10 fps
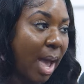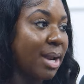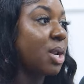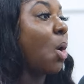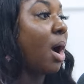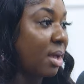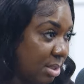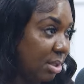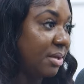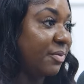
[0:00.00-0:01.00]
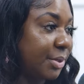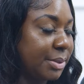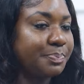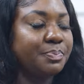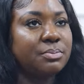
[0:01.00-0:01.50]
That way I know I can
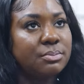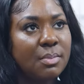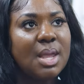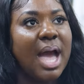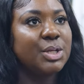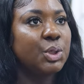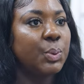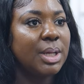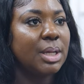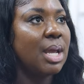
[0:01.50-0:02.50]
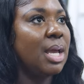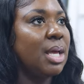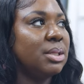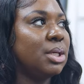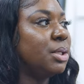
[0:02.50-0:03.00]
deliver it. I do it.
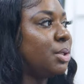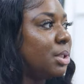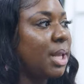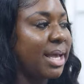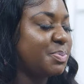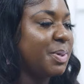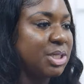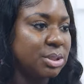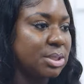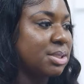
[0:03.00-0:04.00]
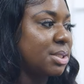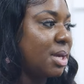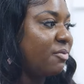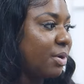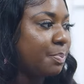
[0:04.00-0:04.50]
They're literally like
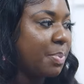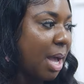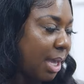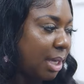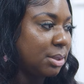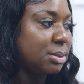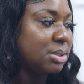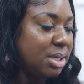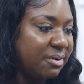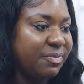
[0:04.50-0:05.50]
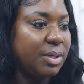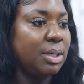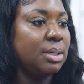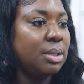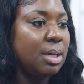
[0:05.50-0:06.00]
speechless. Every Pint,
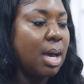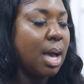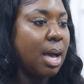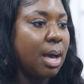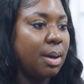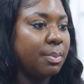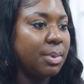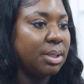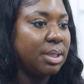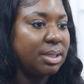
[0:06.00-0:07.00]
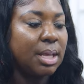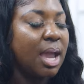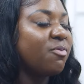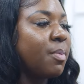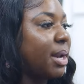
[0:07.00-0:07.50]
Duffy,
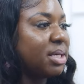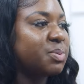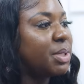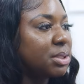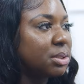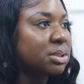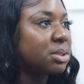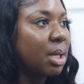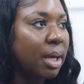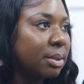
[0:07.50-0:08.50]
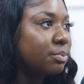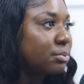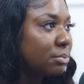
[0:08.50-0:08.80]
hit everybody speechless. Just like.